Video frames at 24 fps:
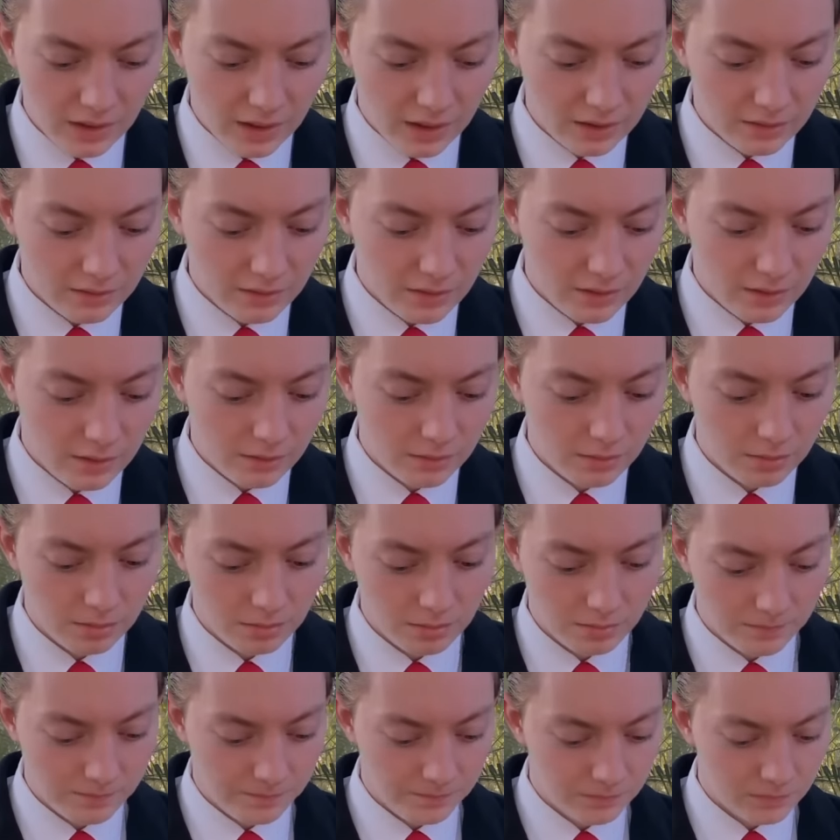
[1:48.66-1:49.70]
and uh,
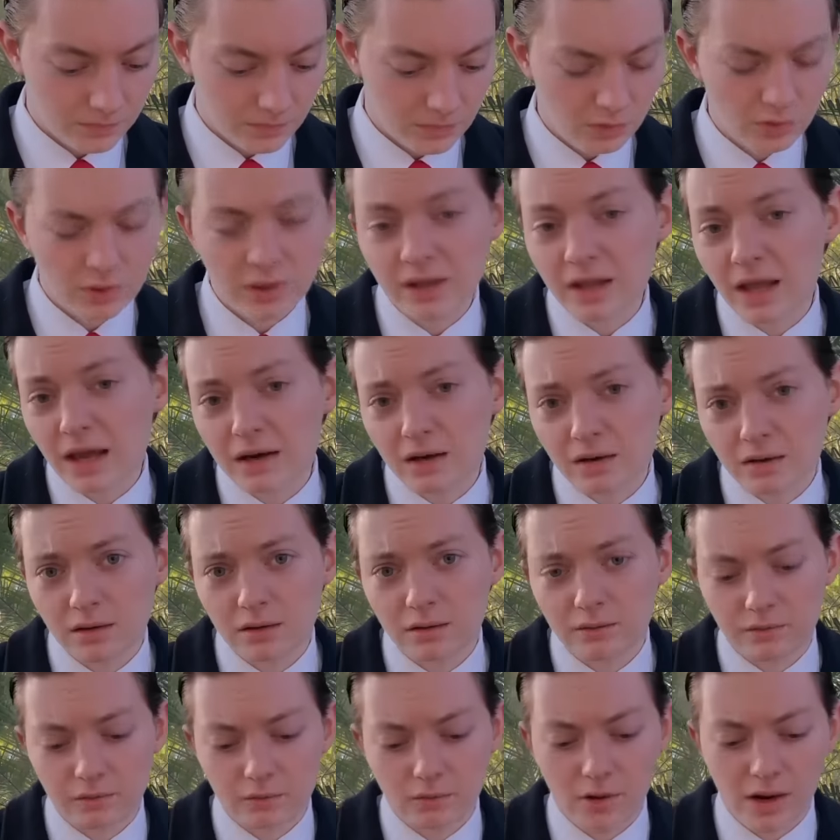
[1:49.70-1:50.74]
you can get it
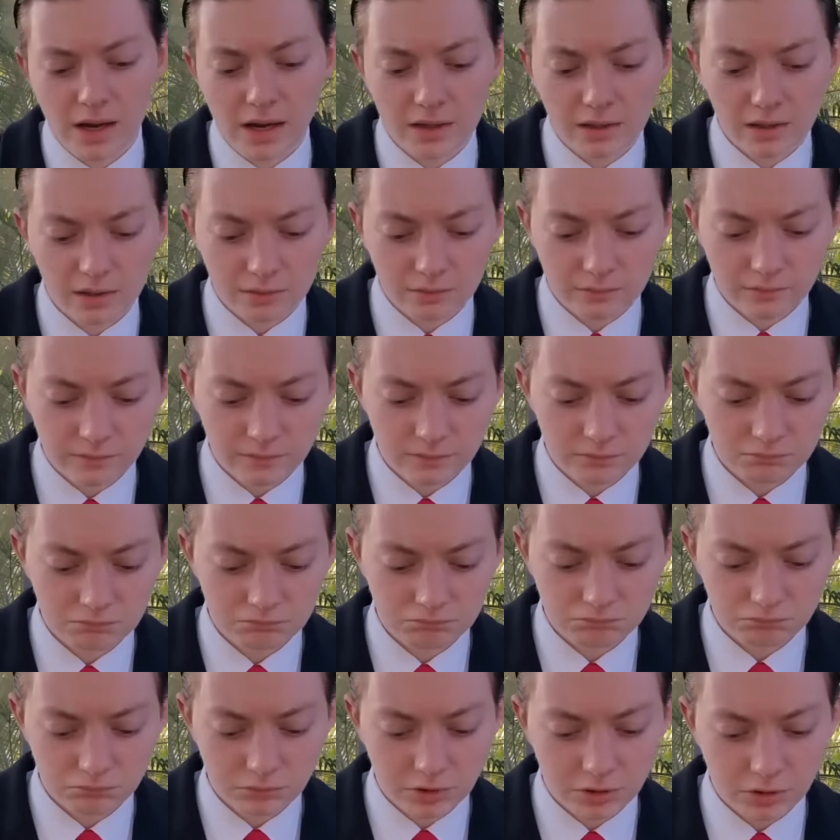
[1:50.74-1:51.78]
in a variety of,
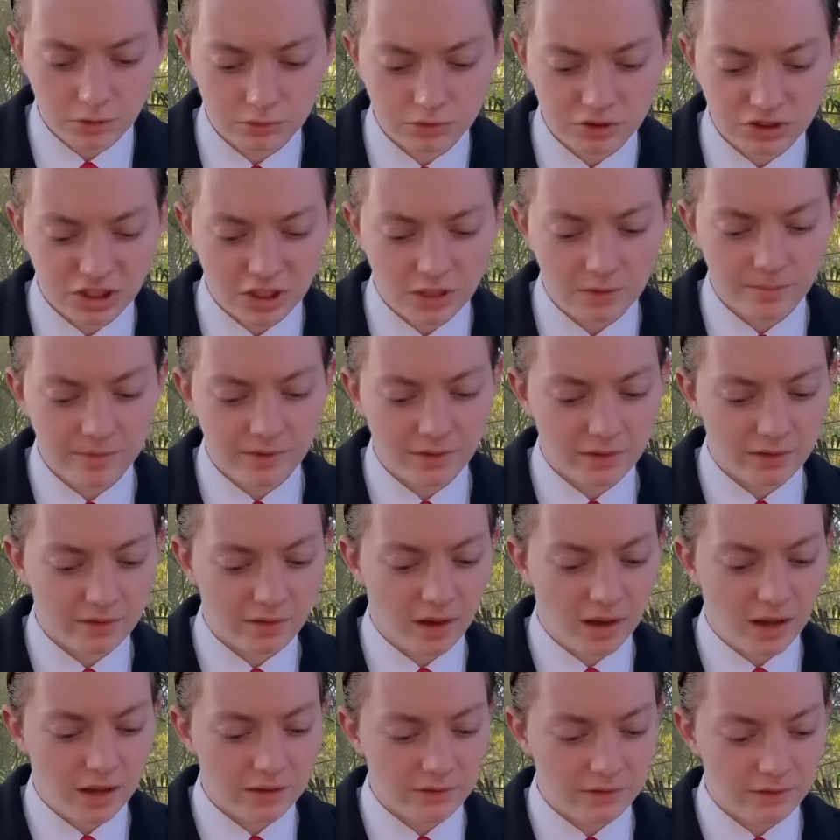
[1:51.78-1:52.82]
you know, shapes and
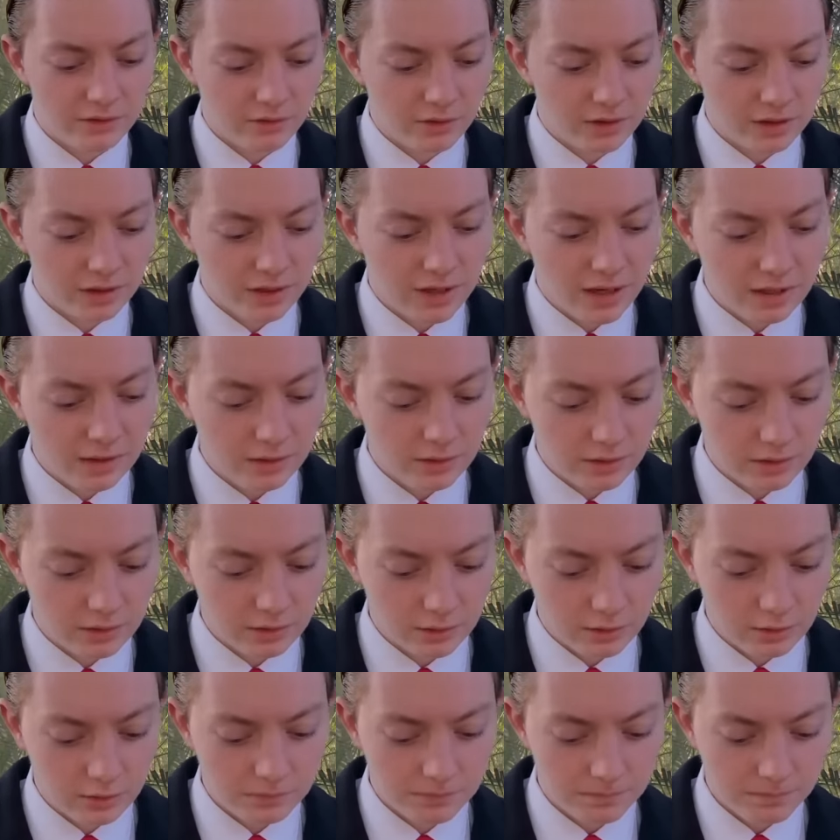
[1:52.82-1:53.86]
sizes. You can get it in
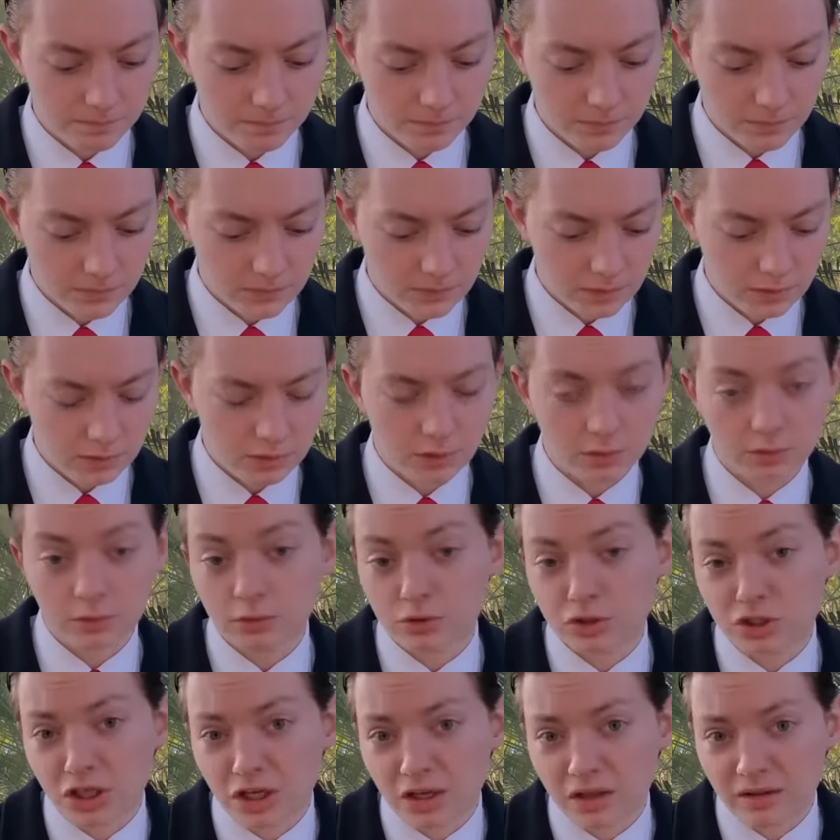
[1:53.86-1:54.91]
your you know, your
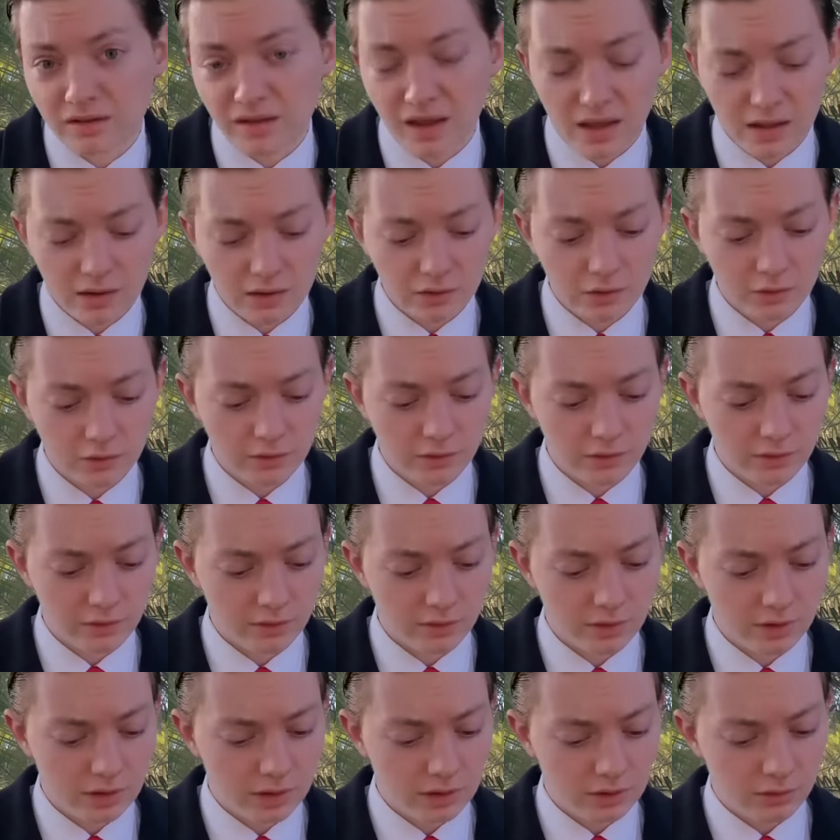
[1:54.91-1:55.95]
chicken tenders.
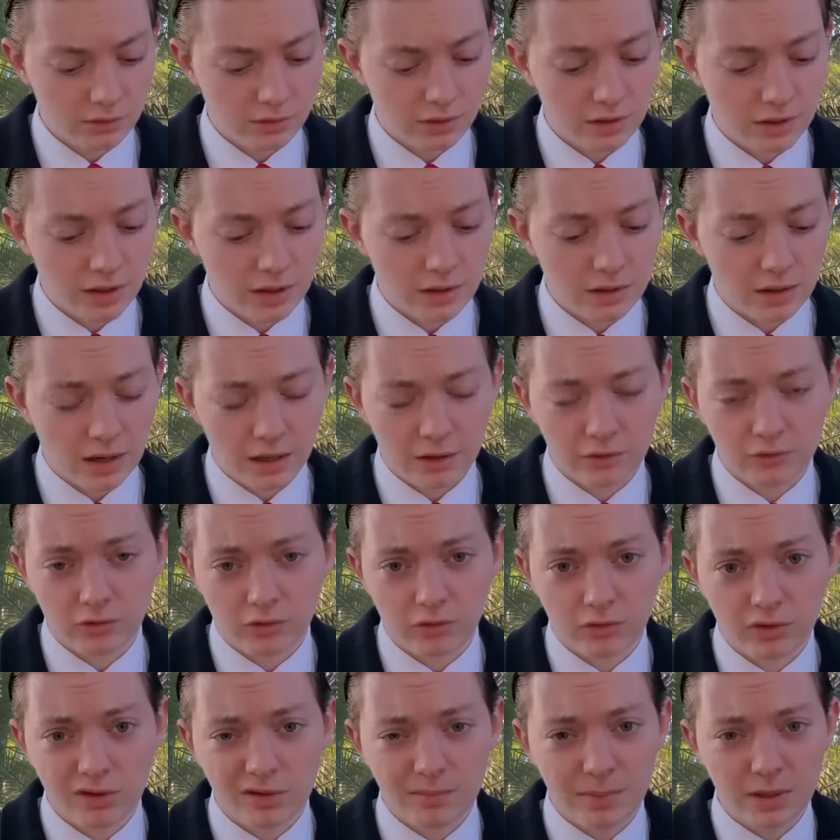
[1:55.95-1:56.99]
You can get it extra
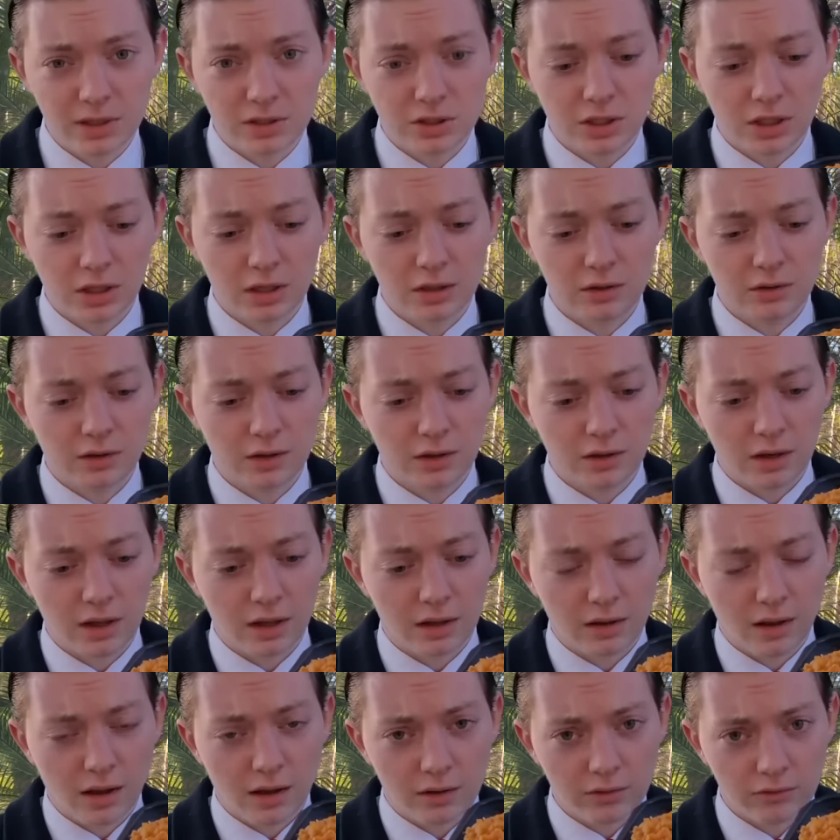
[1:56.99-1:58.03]
crispy chicken. You can
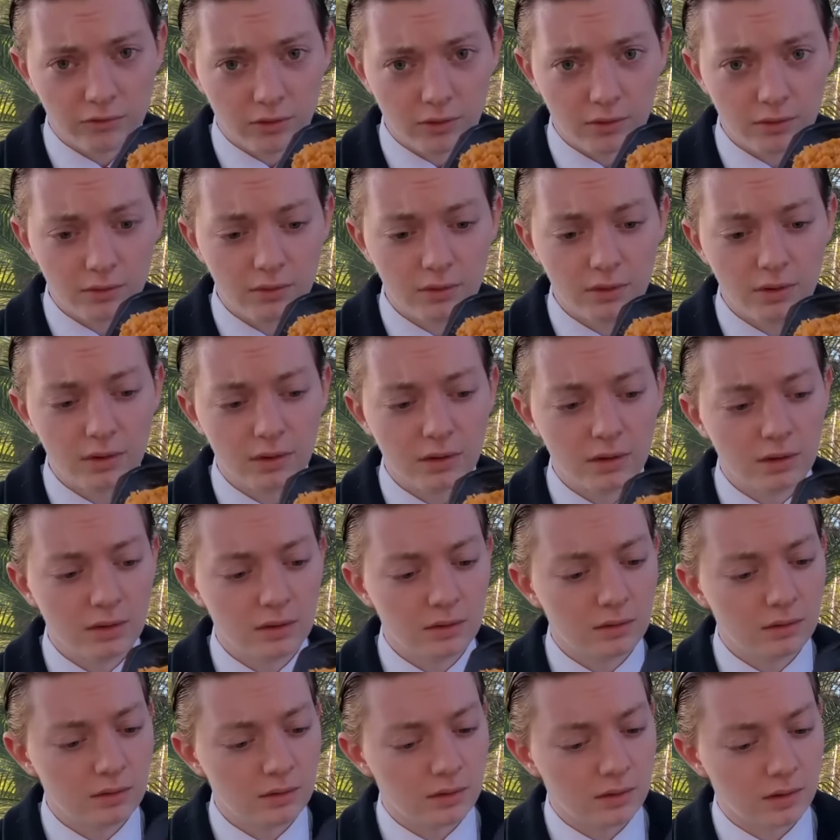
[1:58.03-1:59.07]
get extra,
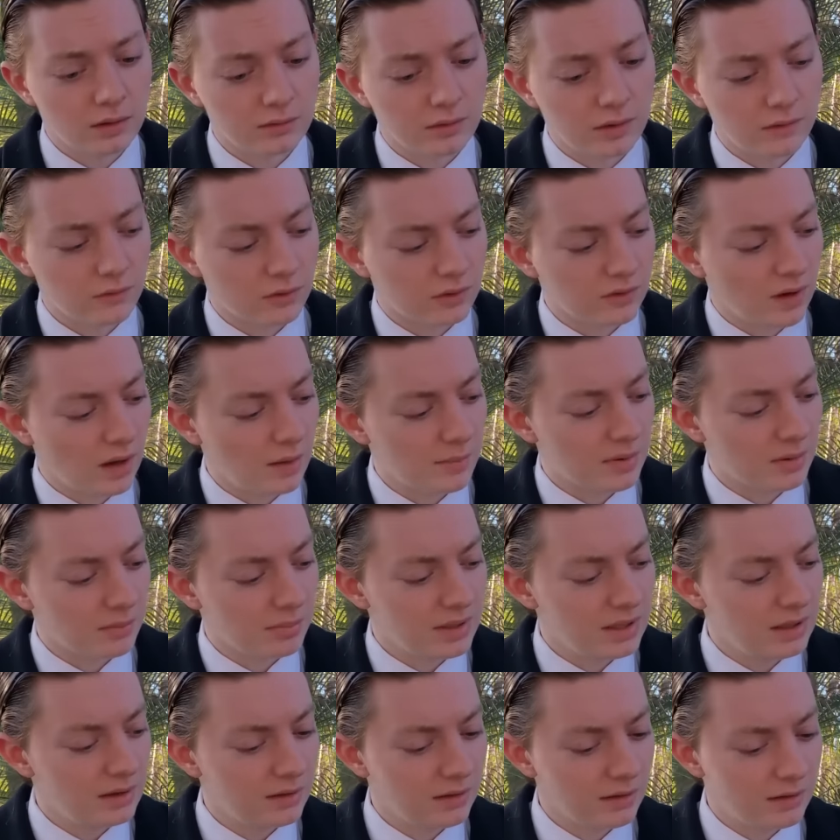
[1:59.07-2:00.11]
you know, different types of
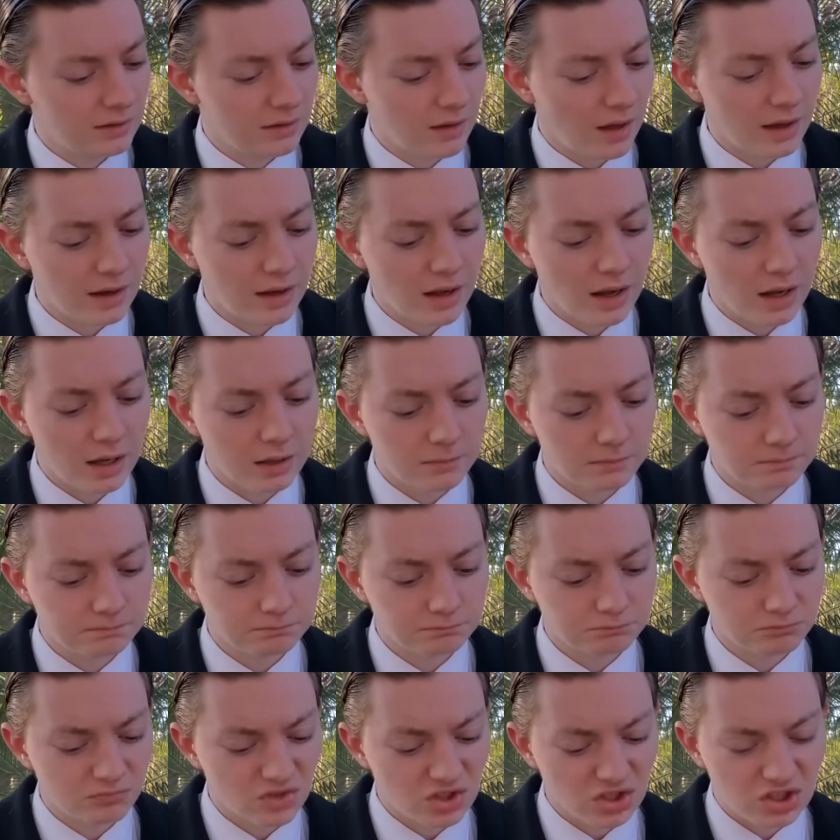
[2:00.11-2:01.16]
pieces. I got
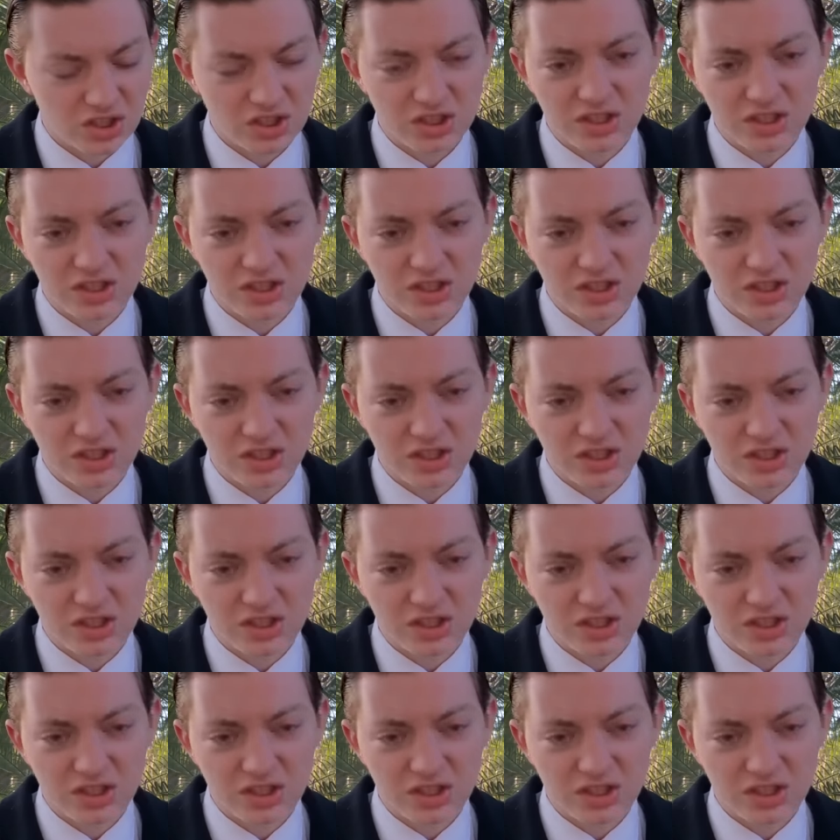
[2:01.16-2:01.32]
just